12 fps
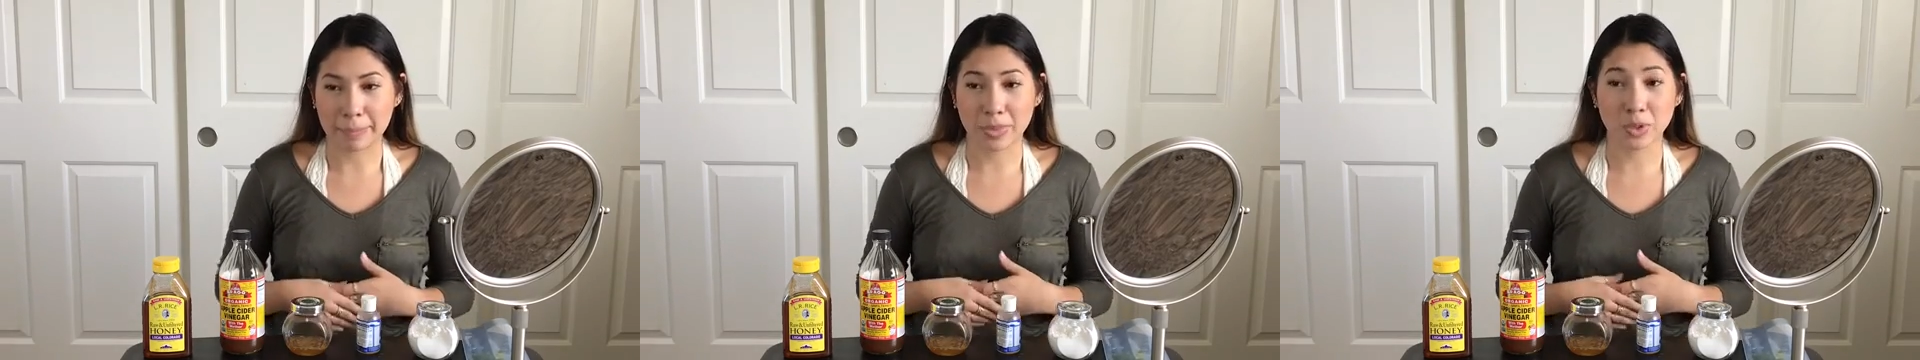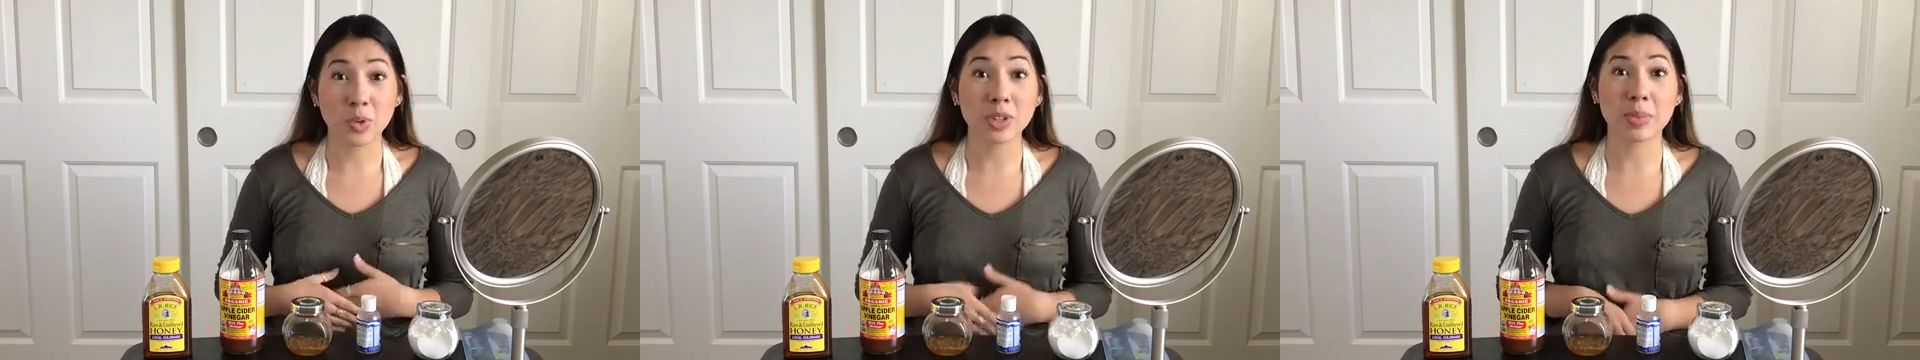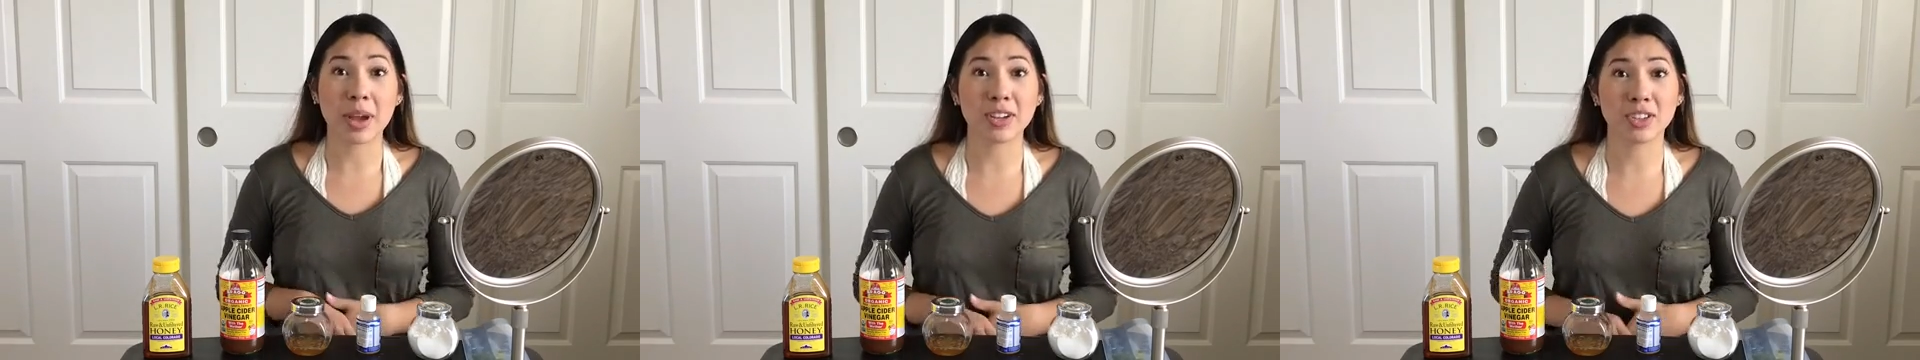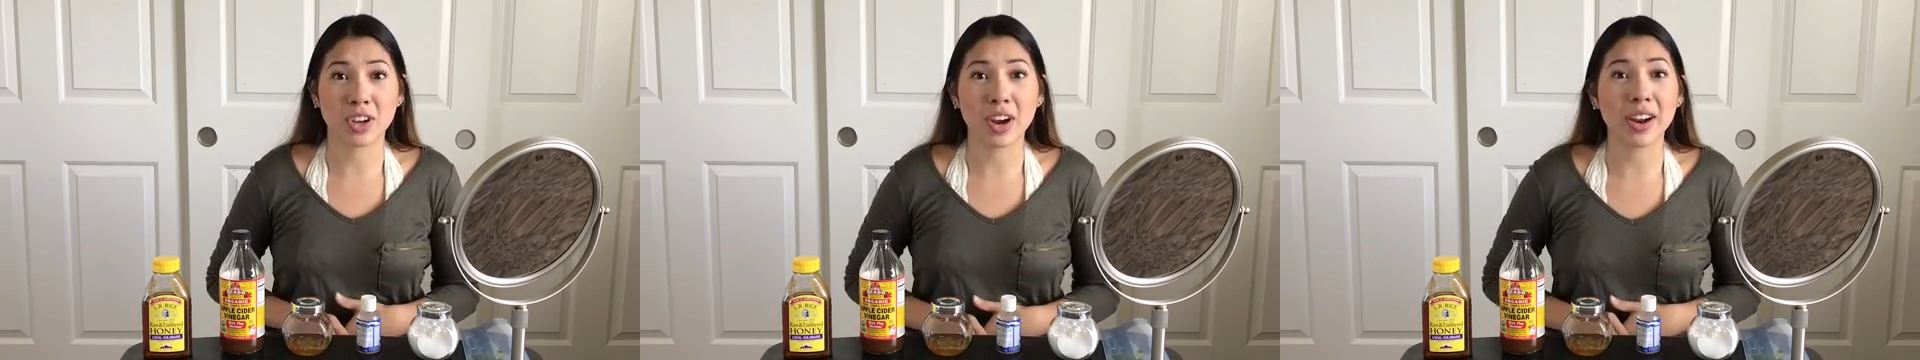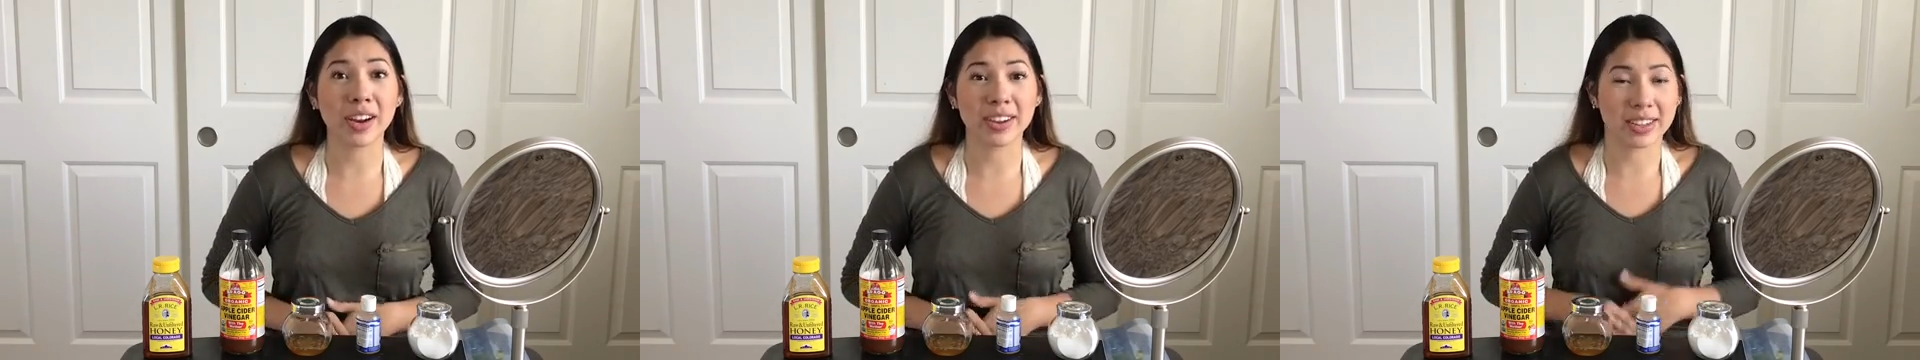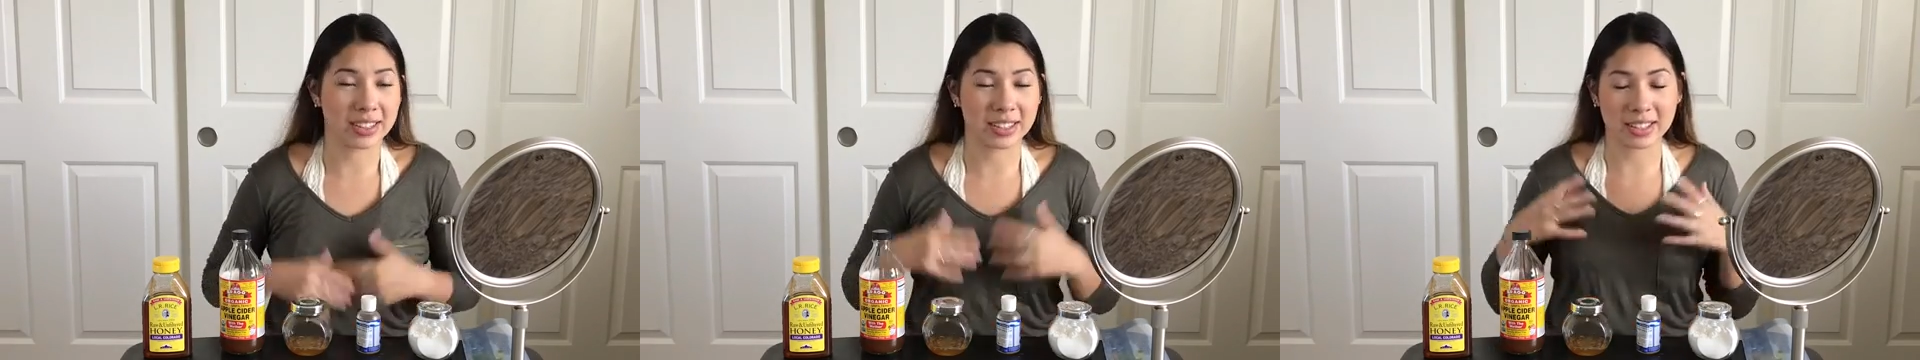School's about to start
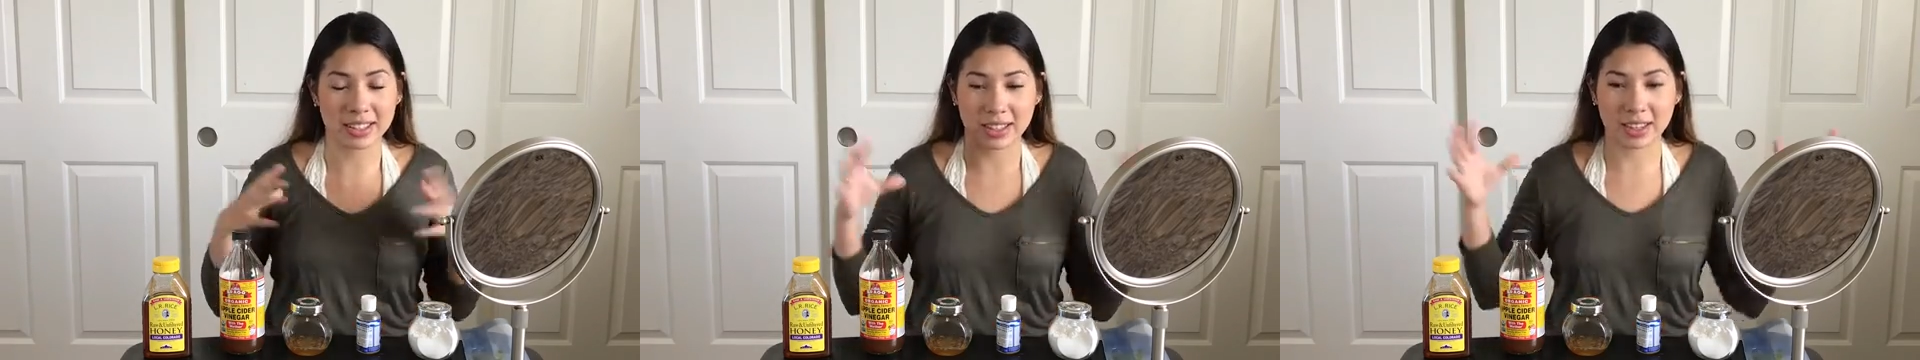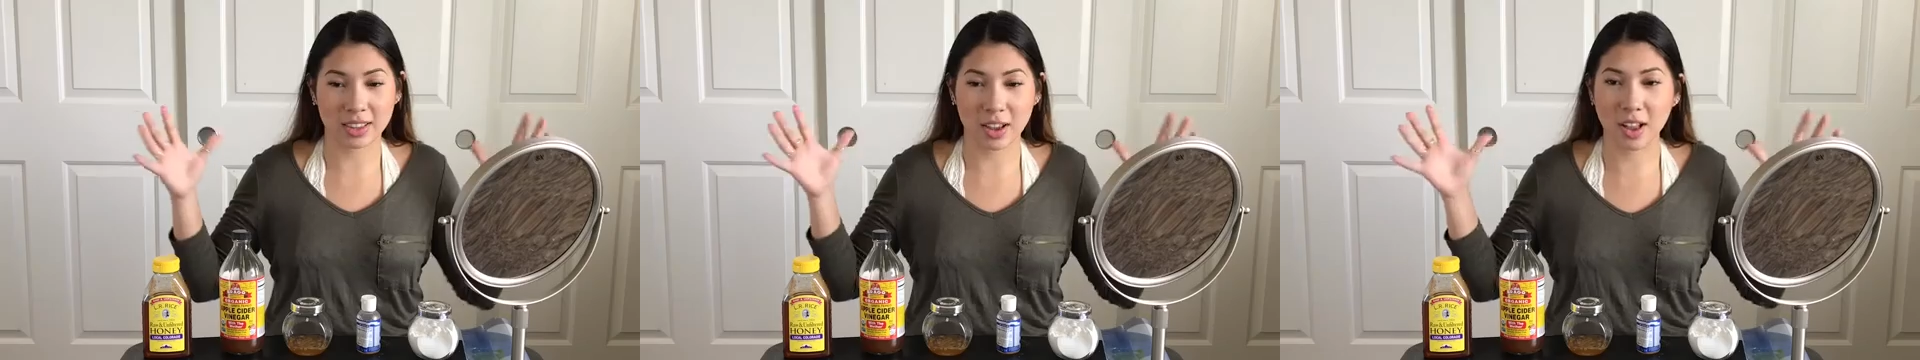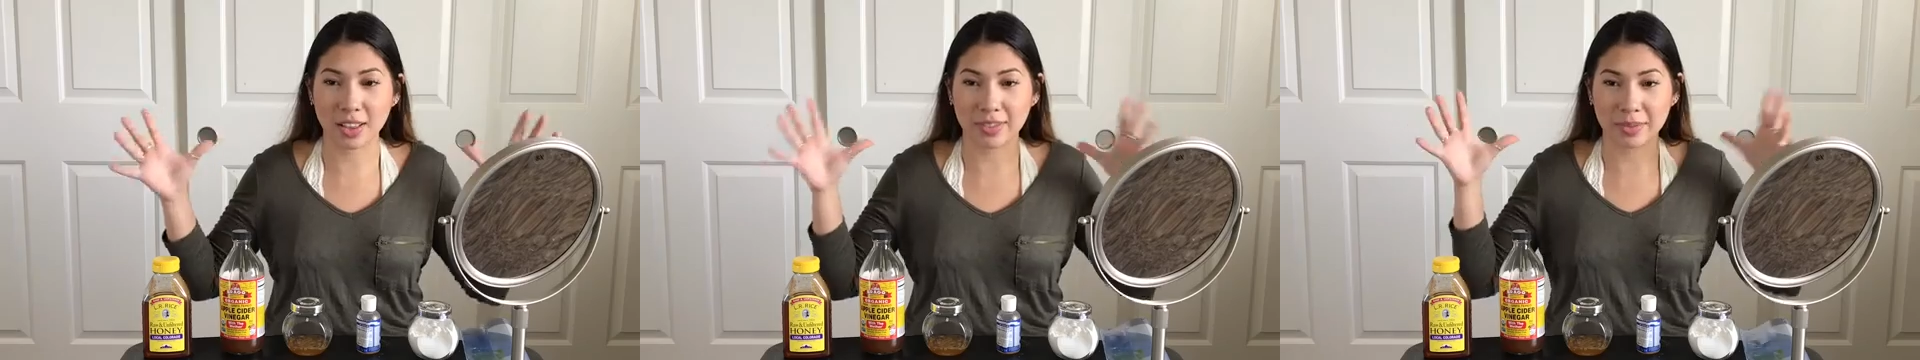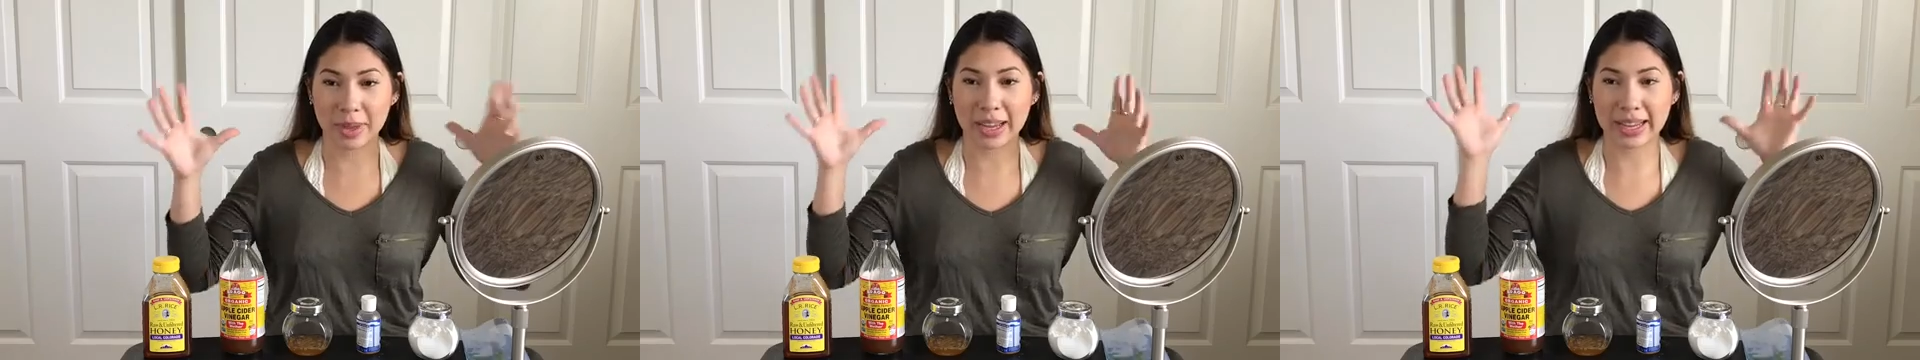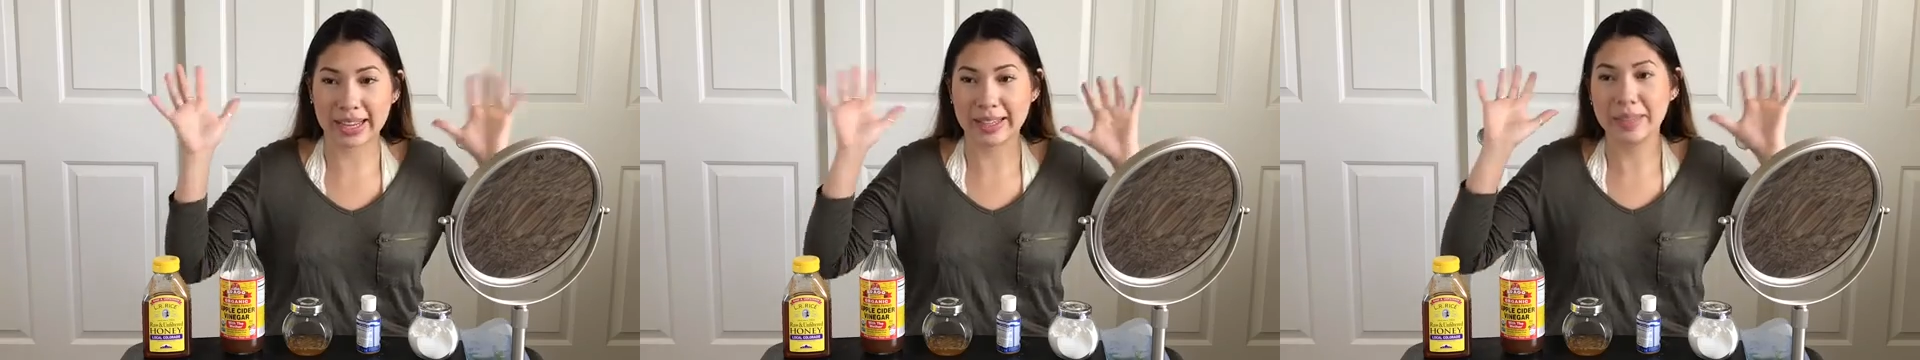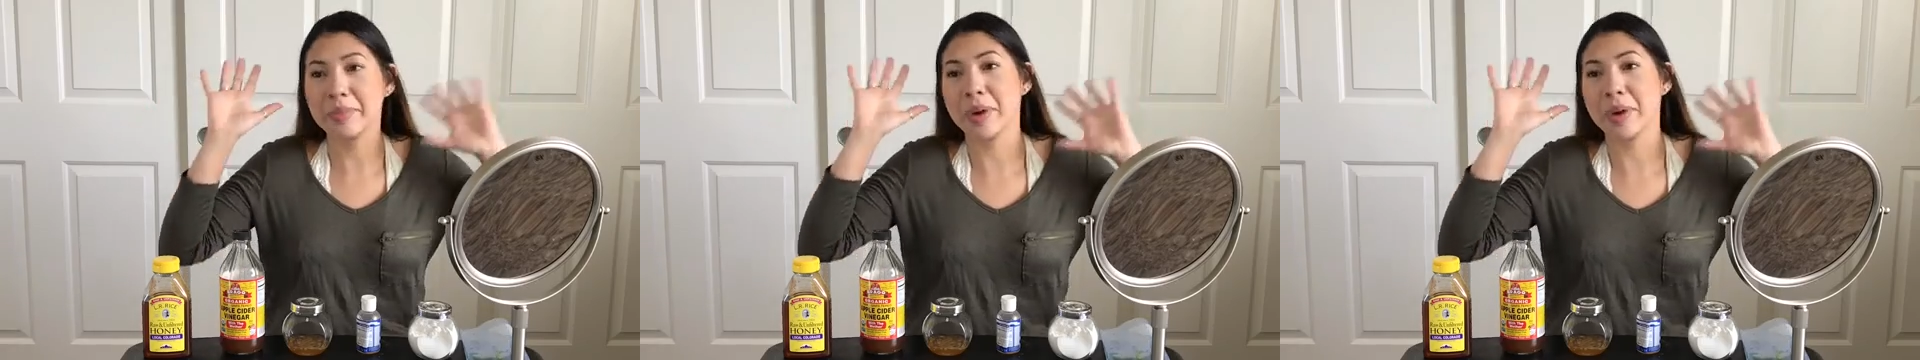and all of my